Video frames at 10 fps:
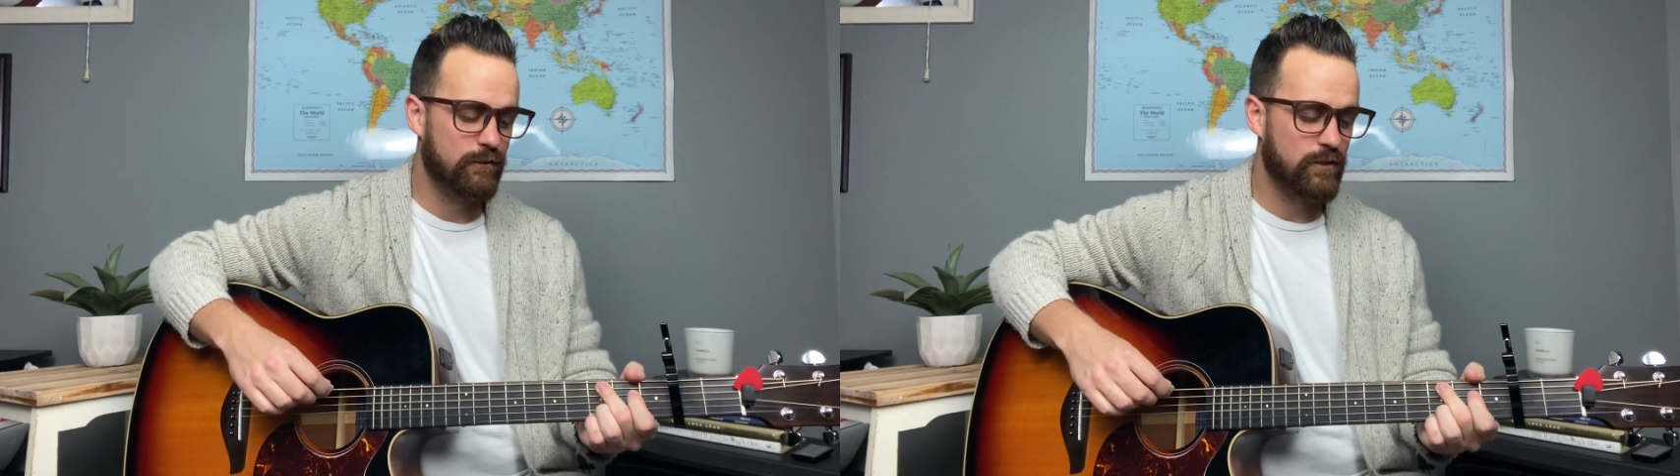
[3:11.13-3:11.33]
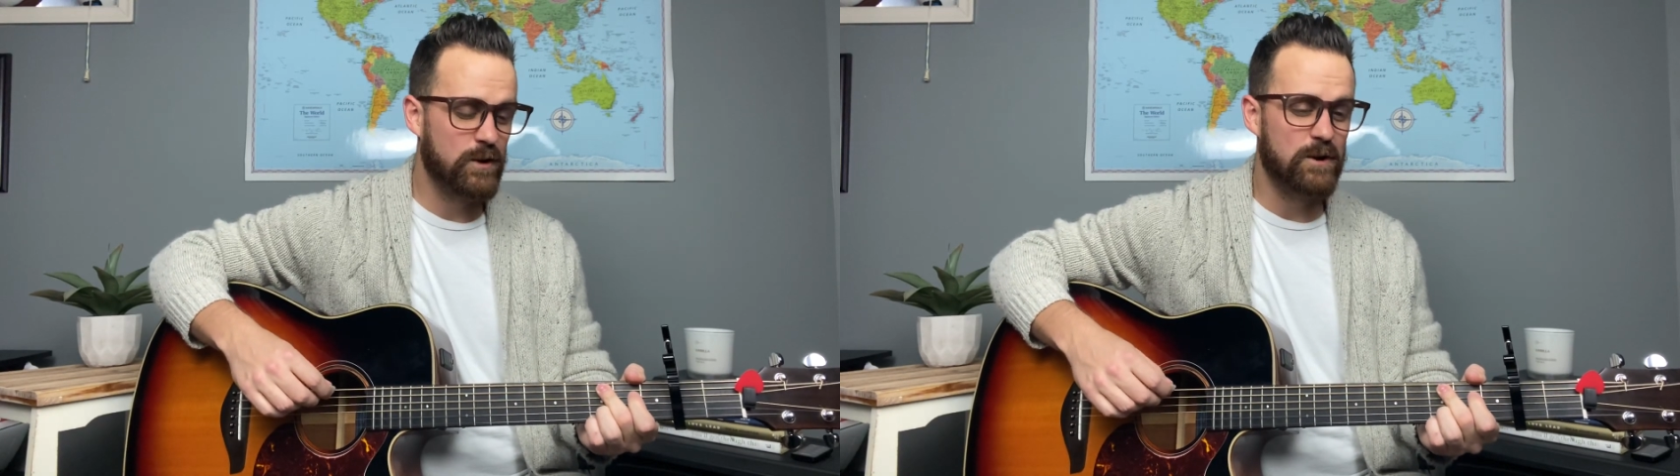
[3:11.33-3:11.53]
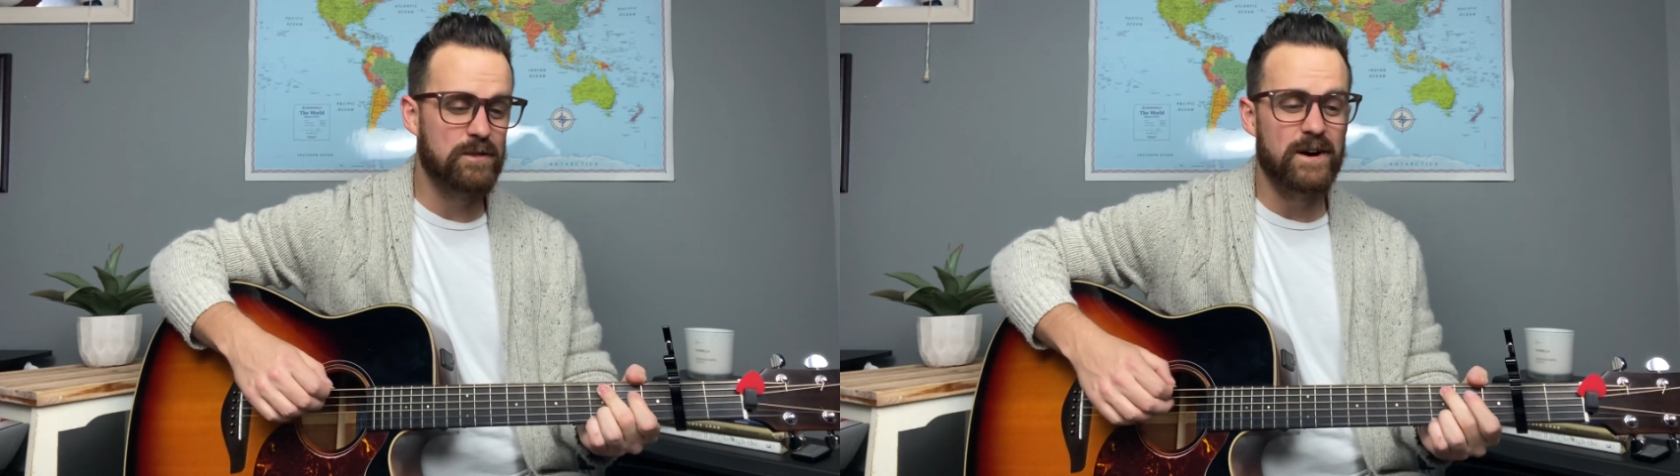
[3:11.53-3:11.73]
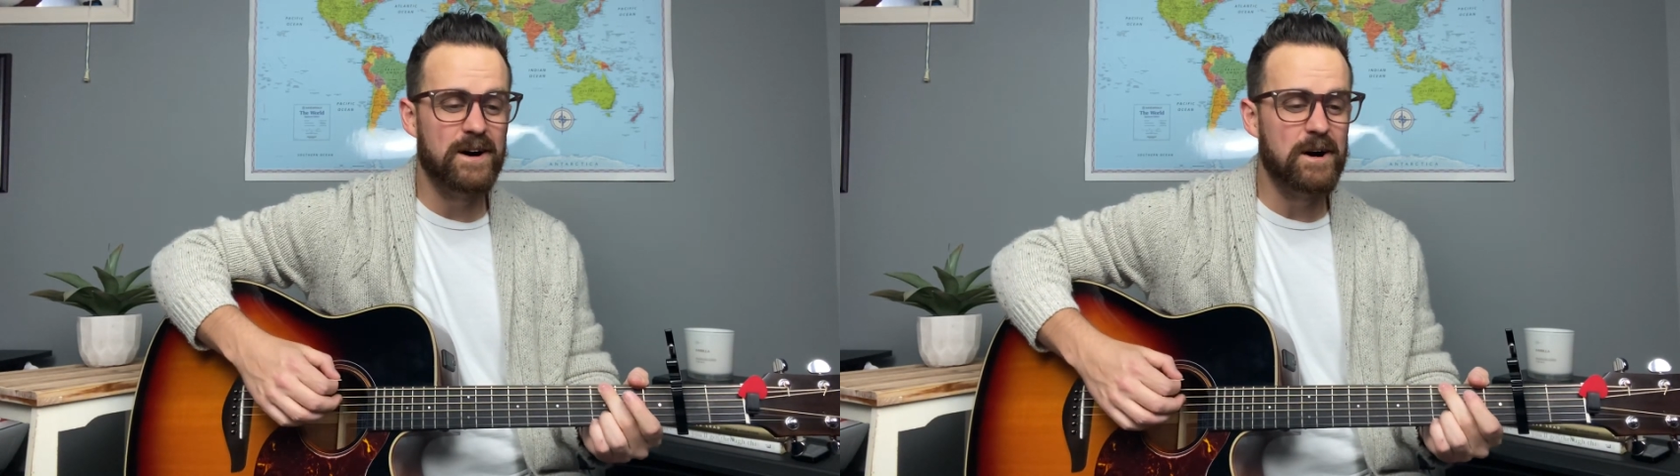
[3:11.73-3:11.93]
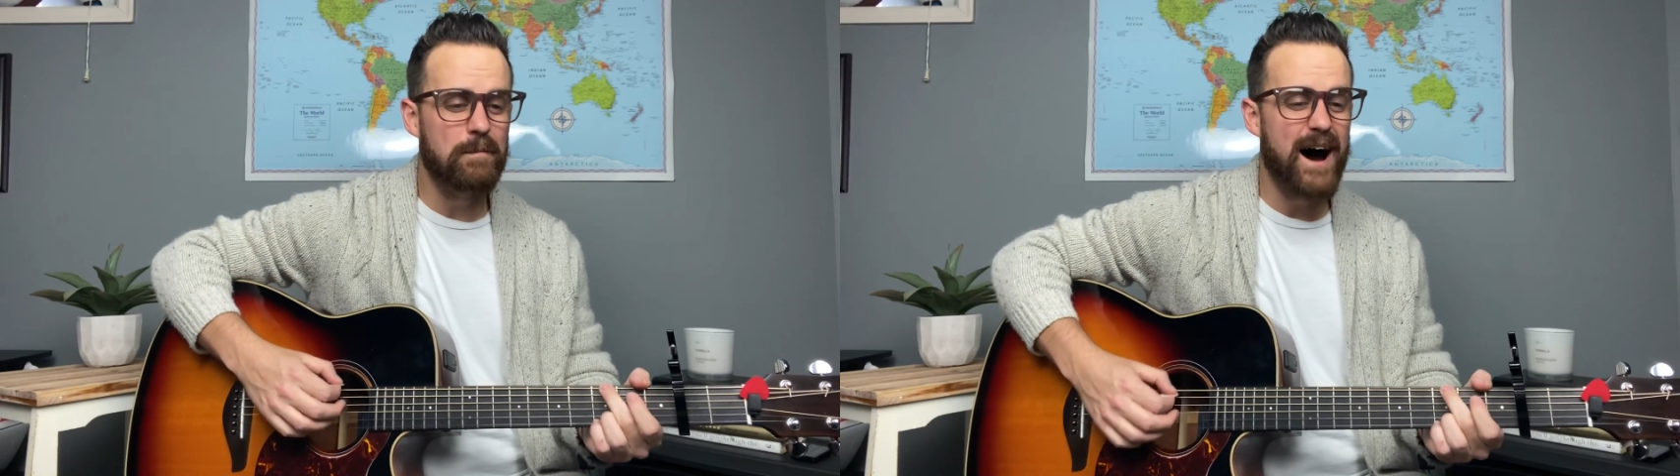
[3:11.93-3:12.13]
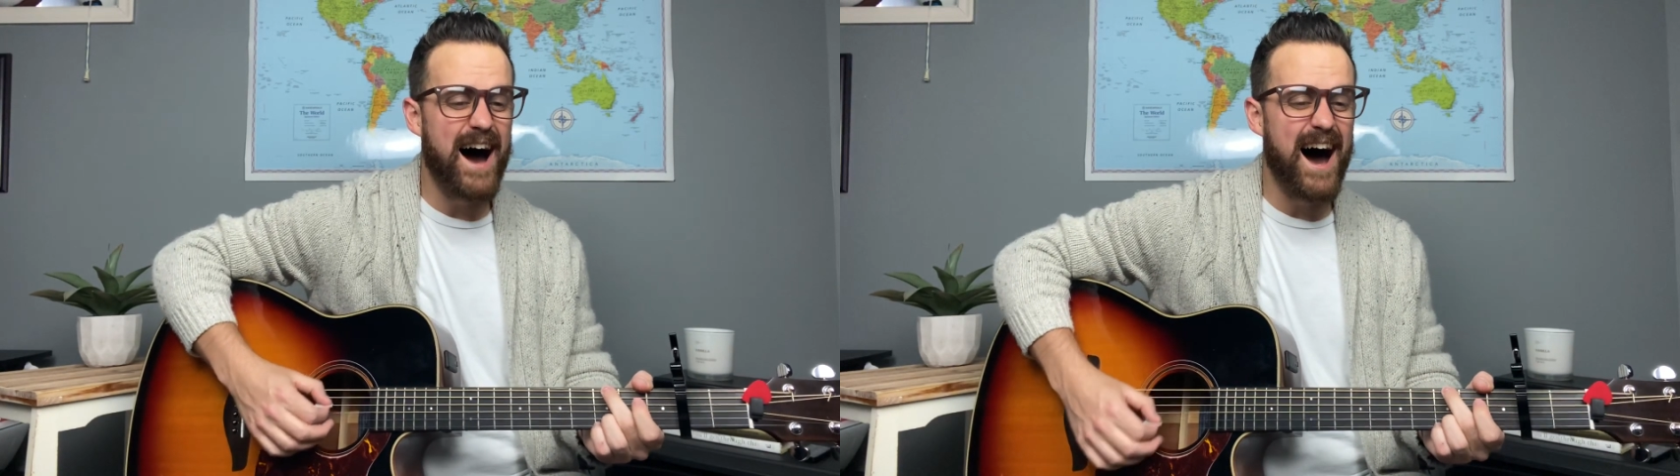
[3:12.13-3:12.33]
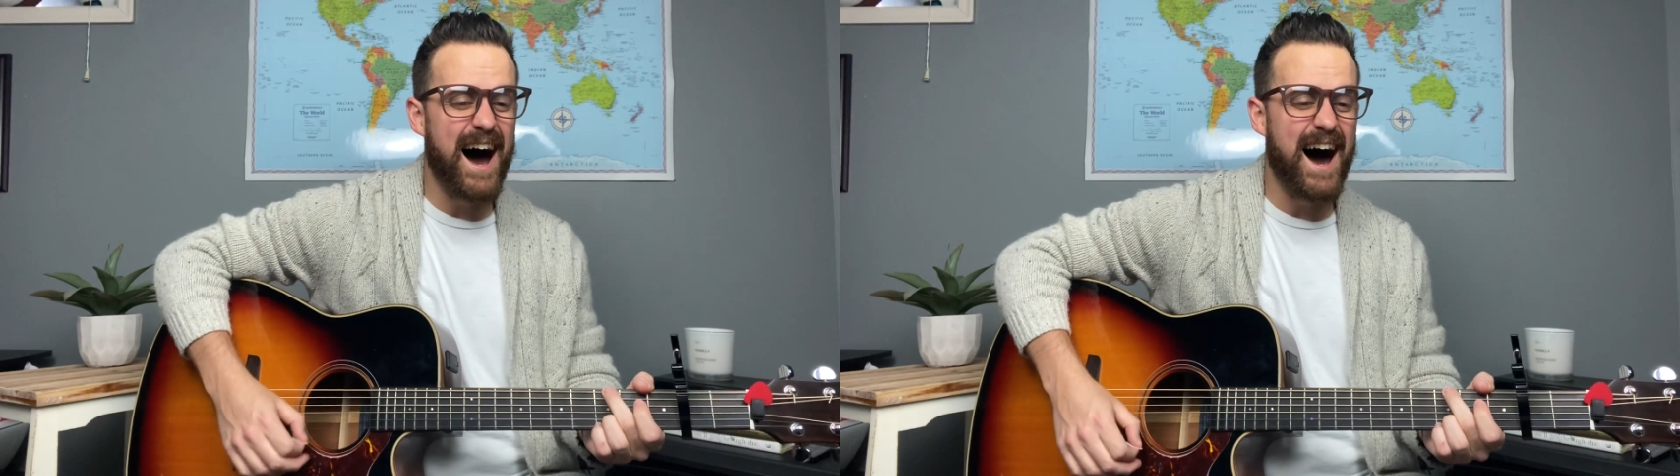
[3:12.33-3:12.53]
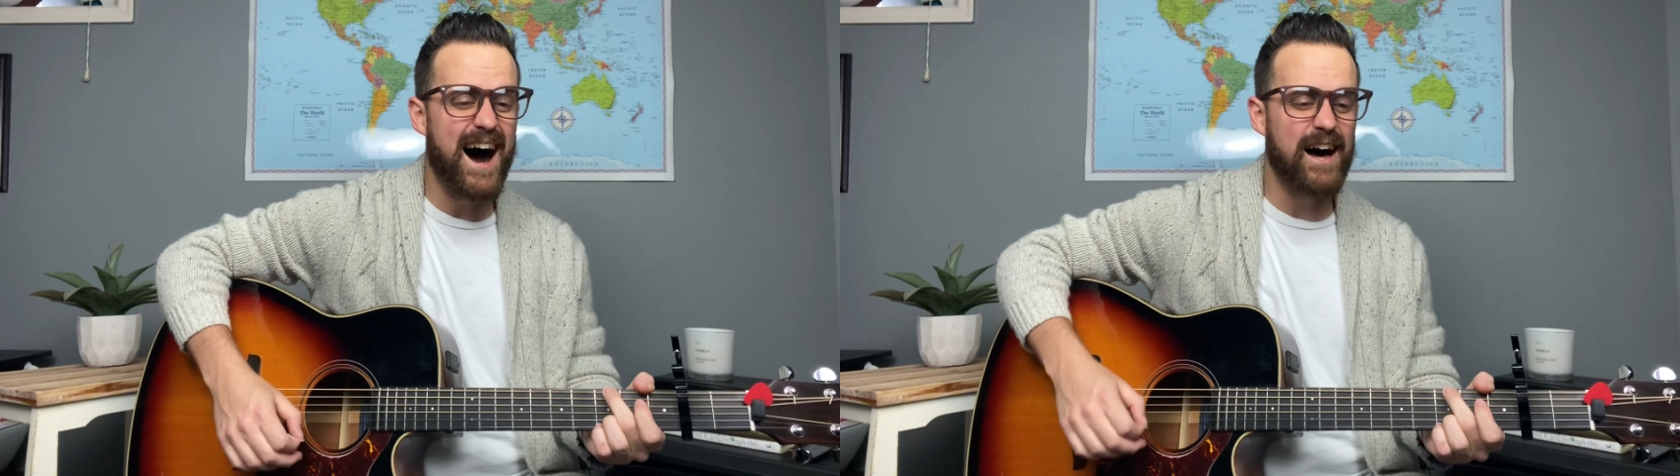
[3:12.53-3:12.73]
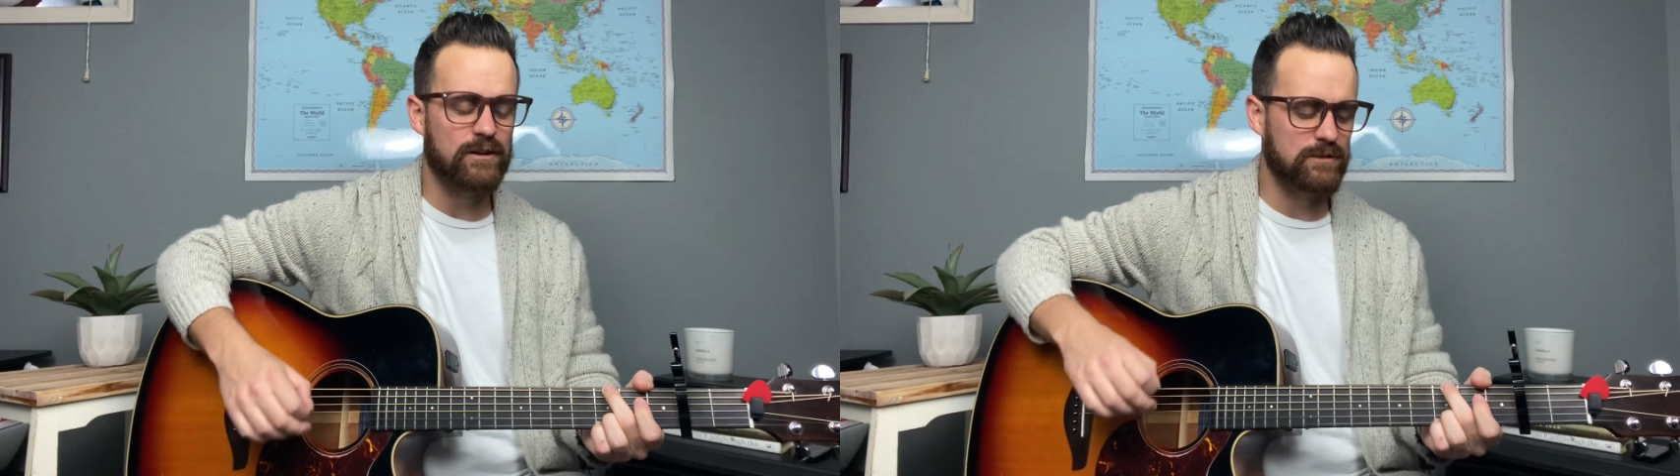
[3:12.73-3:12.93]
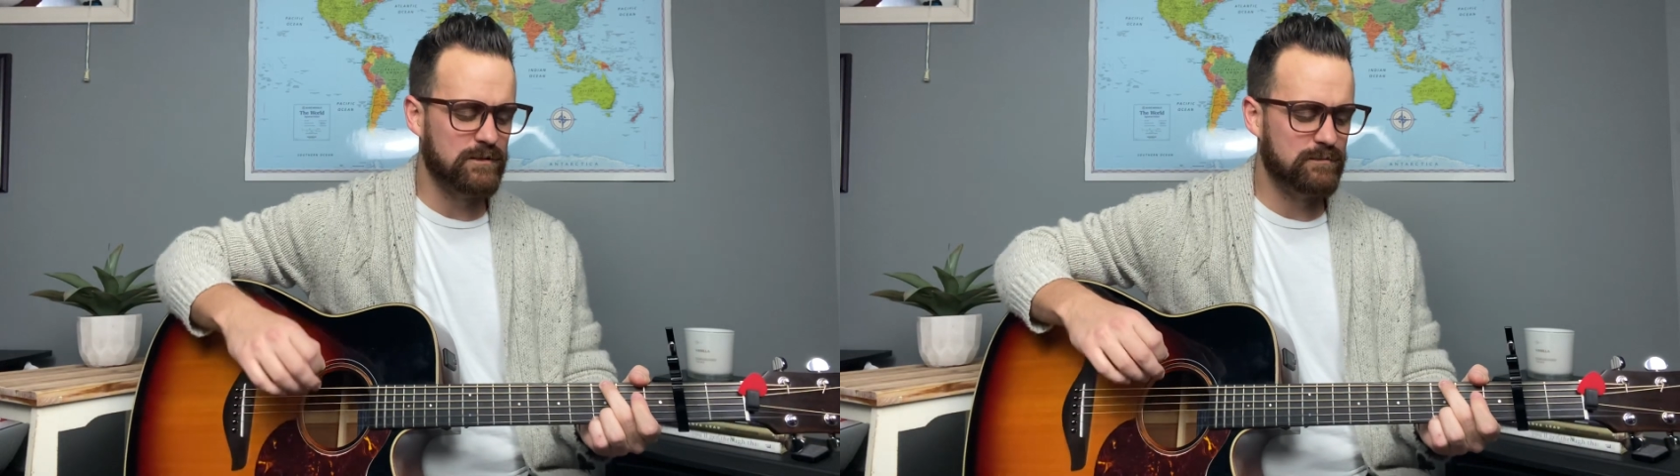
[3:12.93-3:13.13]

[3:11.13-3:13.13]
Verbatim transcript: for the battle